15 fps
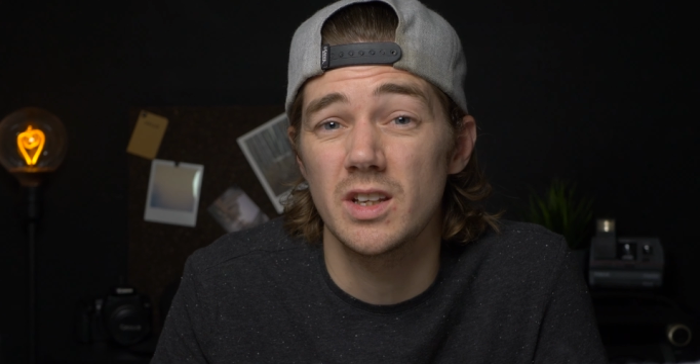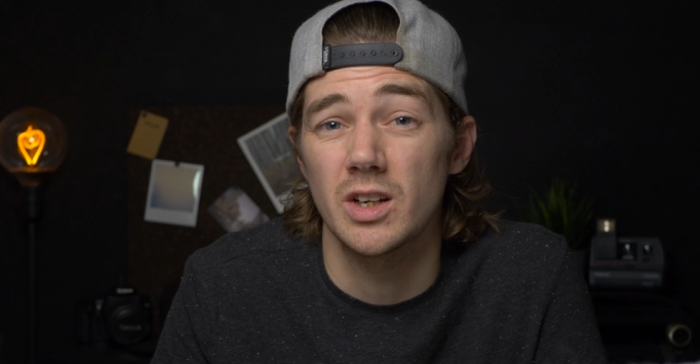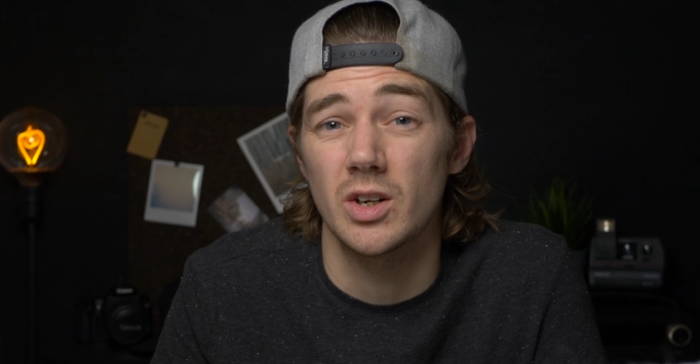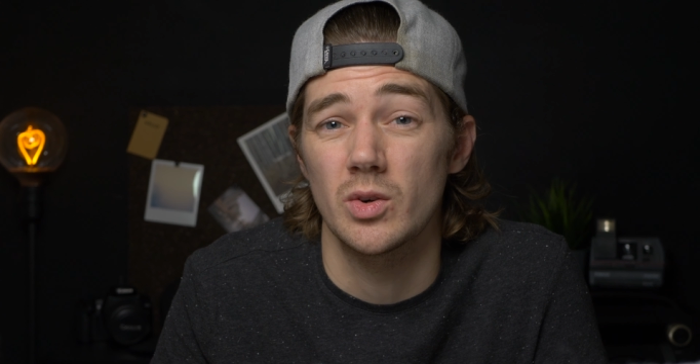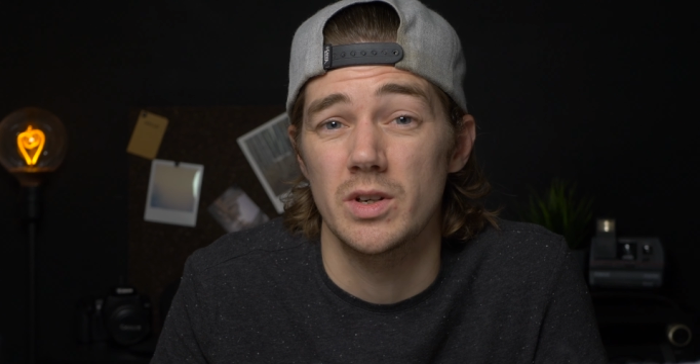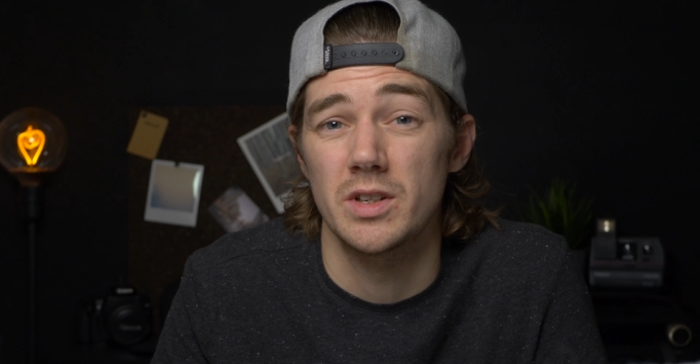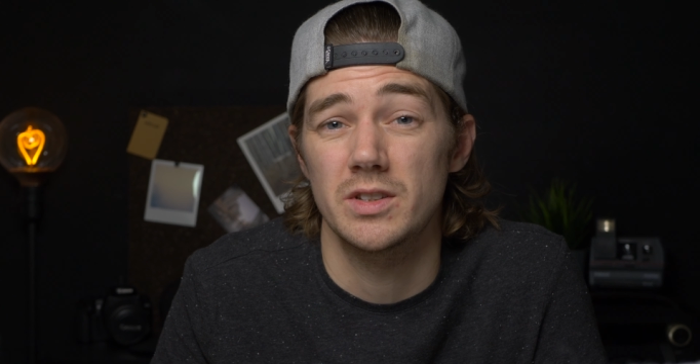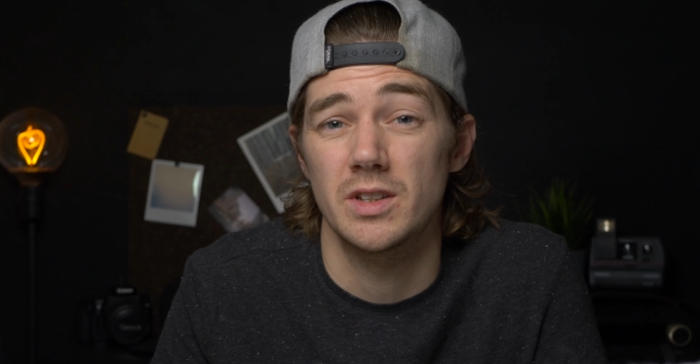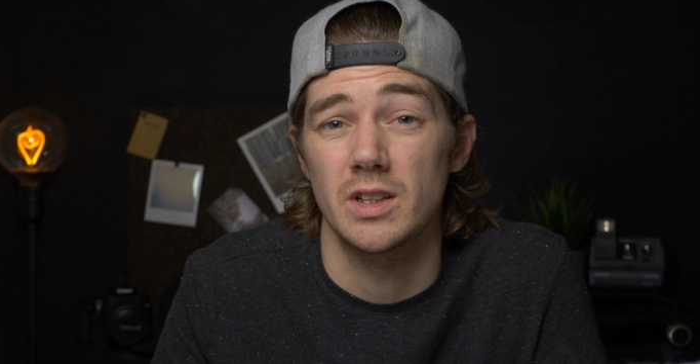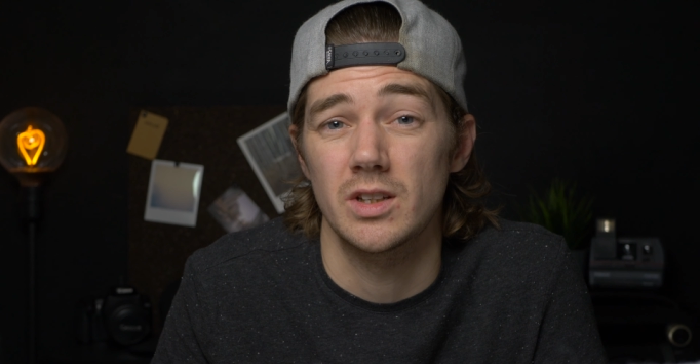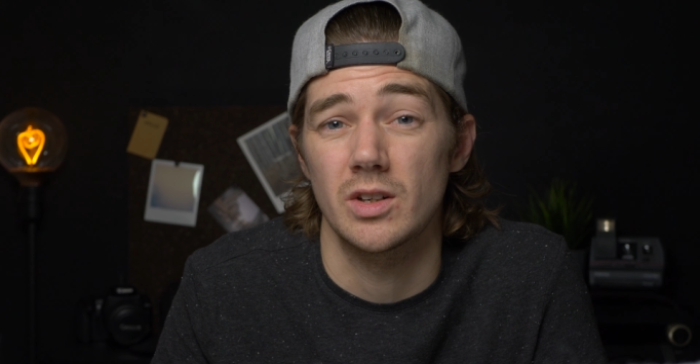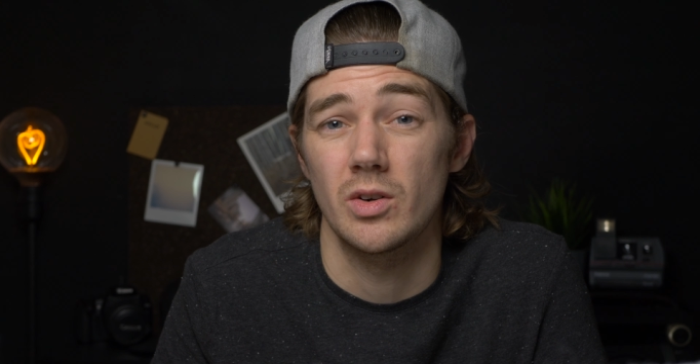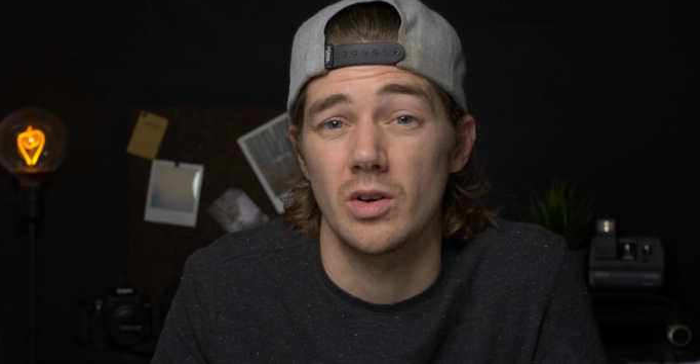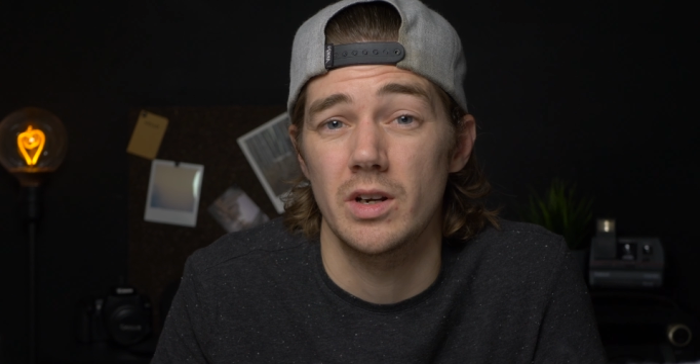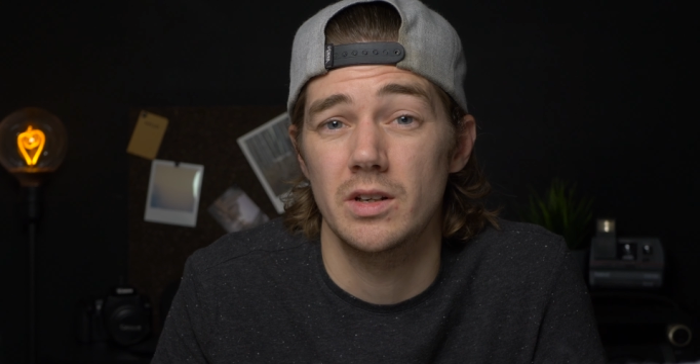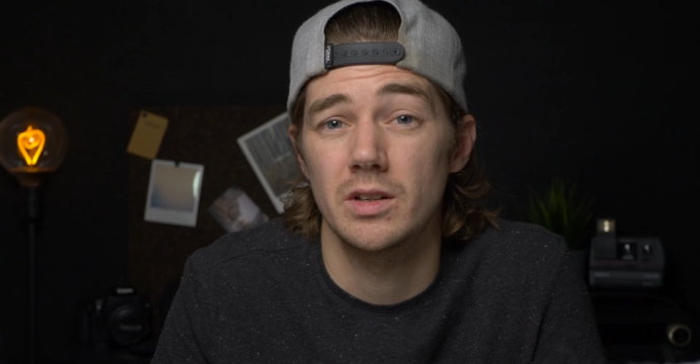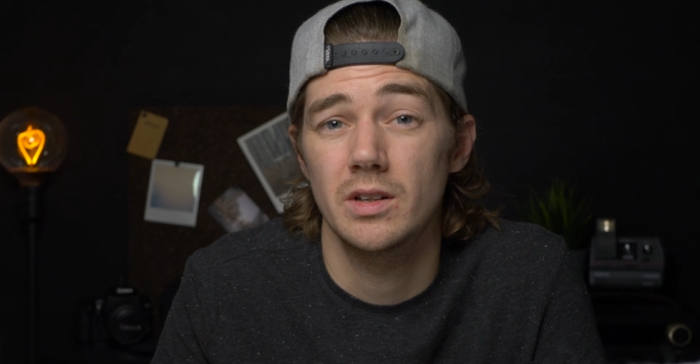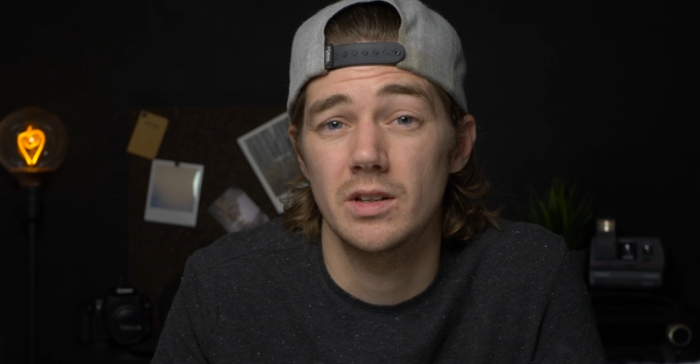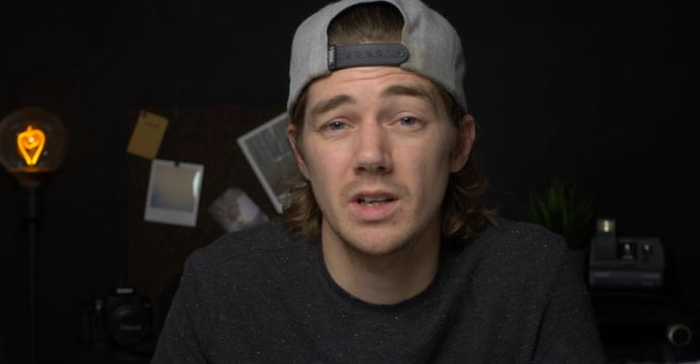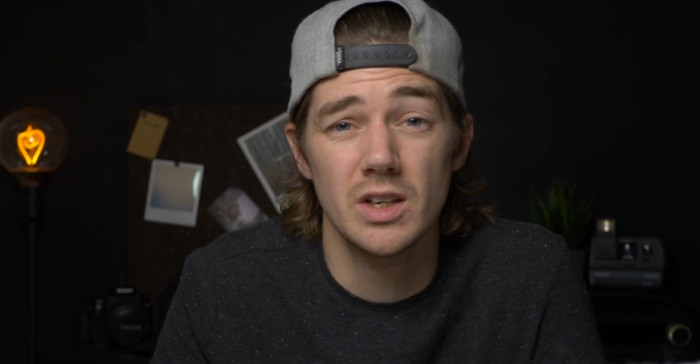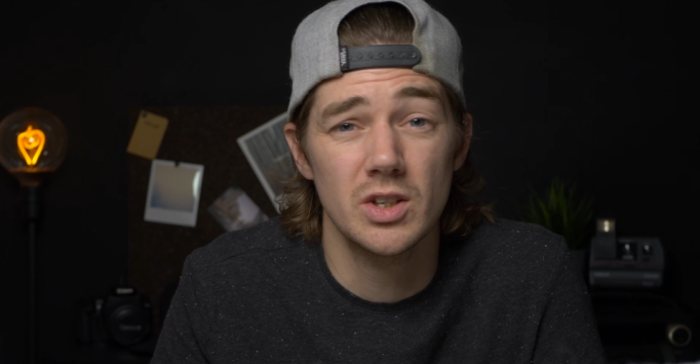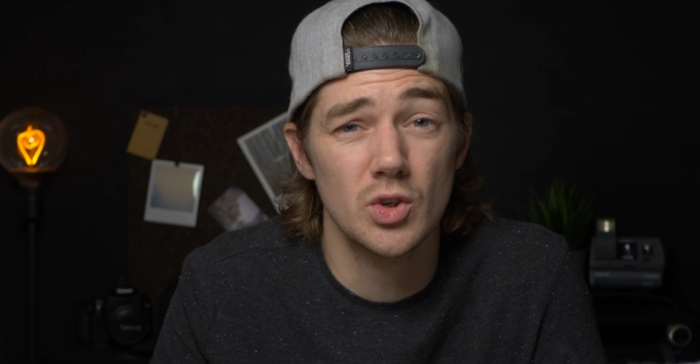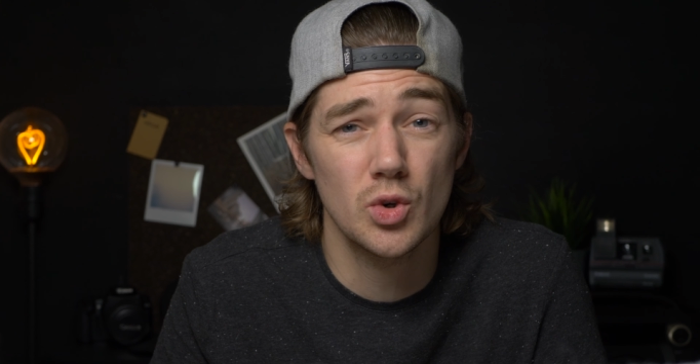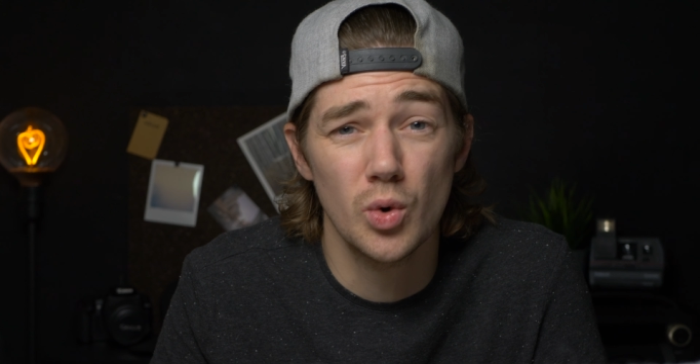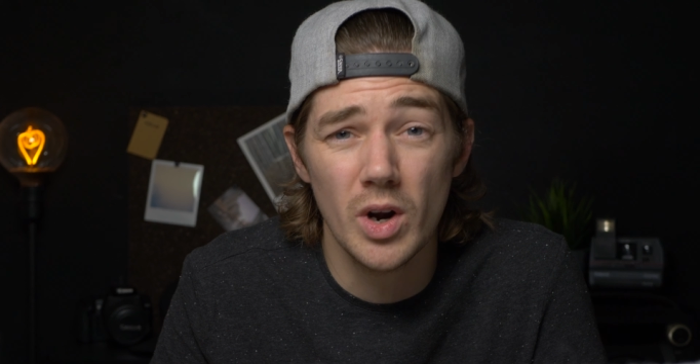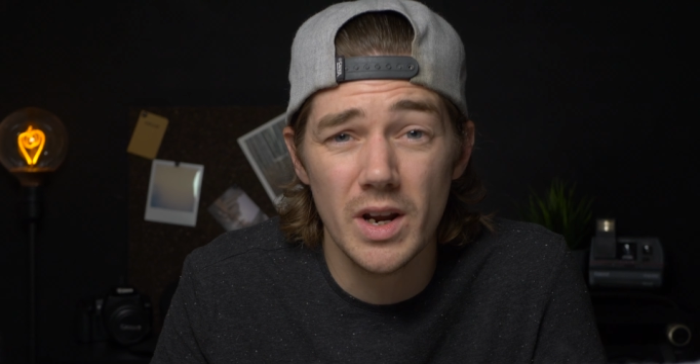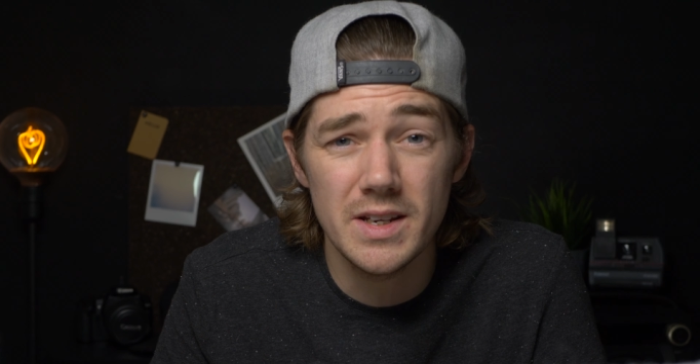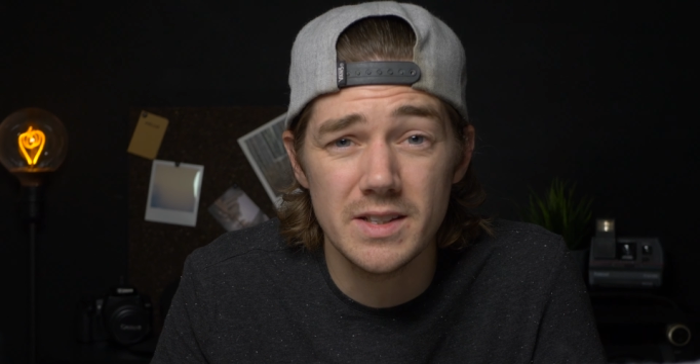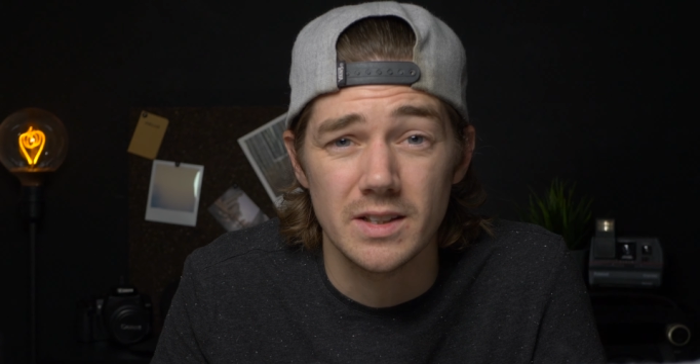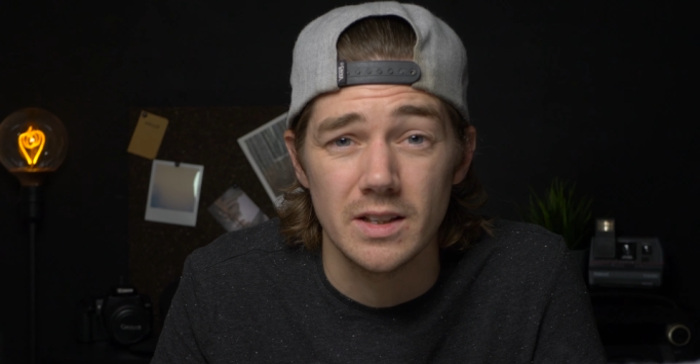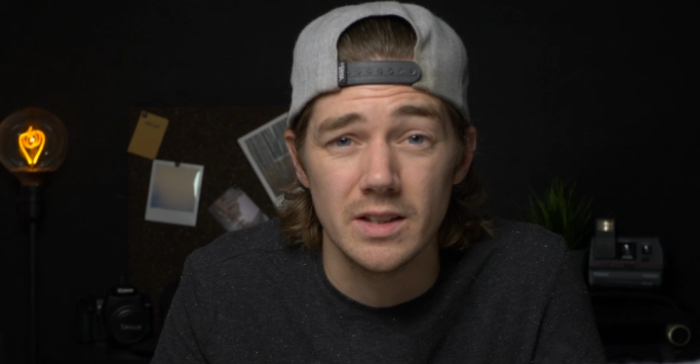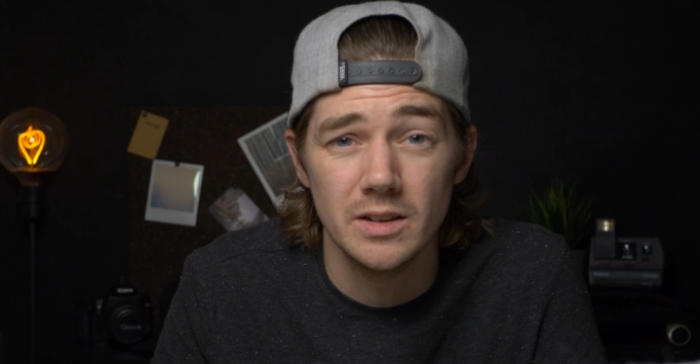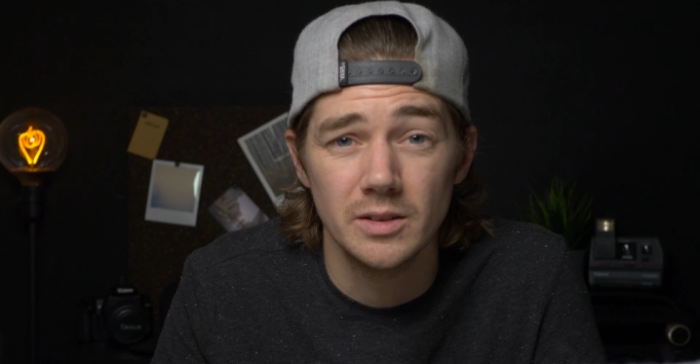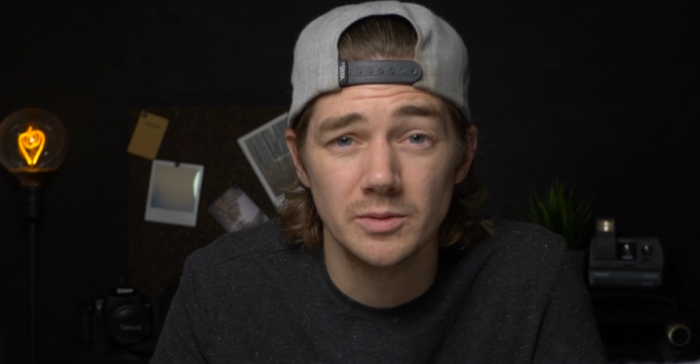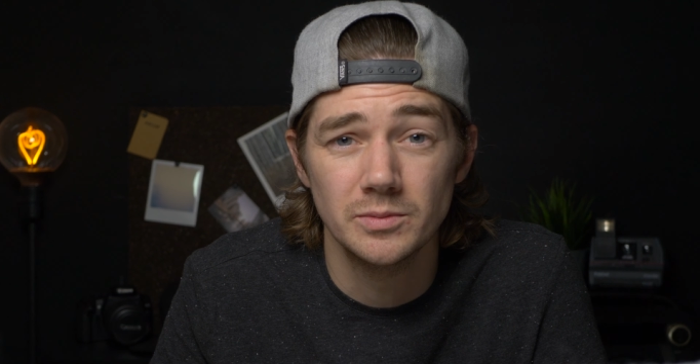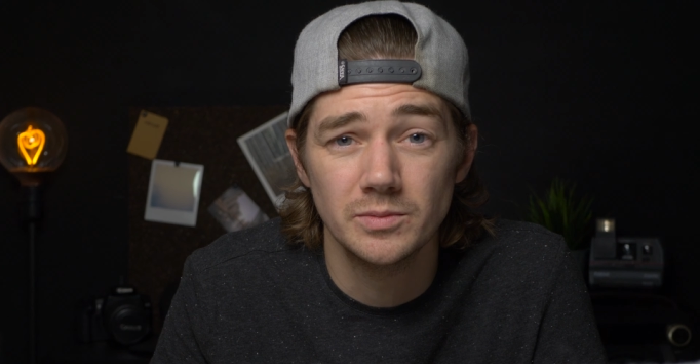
degrees centigrade. That's crazy.